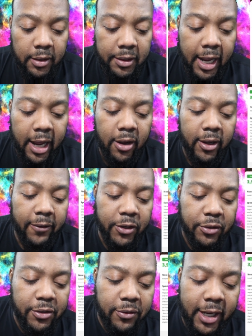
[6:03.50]
Now, if
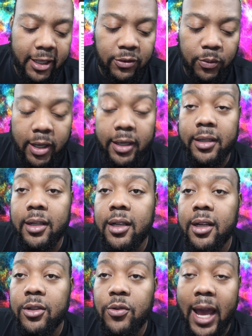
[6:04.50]
you do this one,
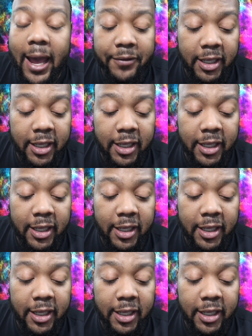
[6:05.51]
you have